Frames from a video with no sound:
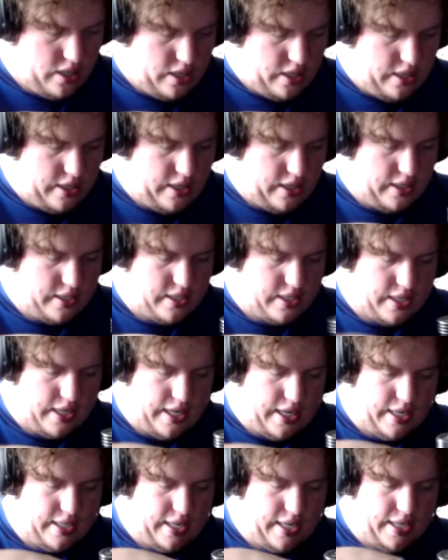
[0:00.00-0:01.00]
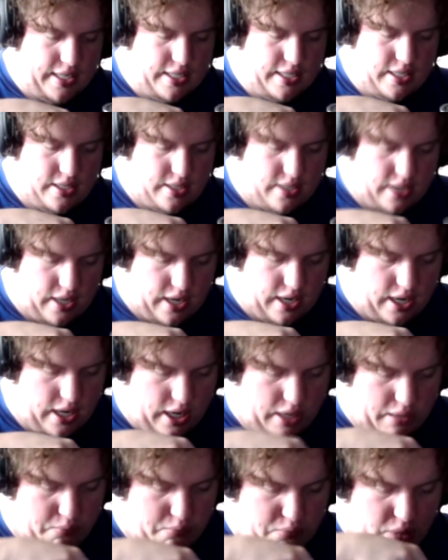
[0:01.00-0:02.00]
but this is kind of nice.
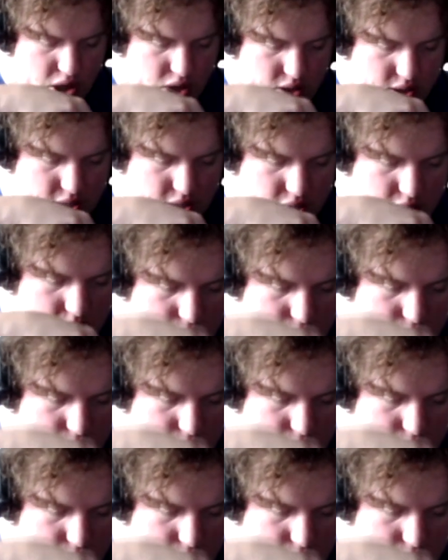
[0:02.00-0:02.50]
Most of the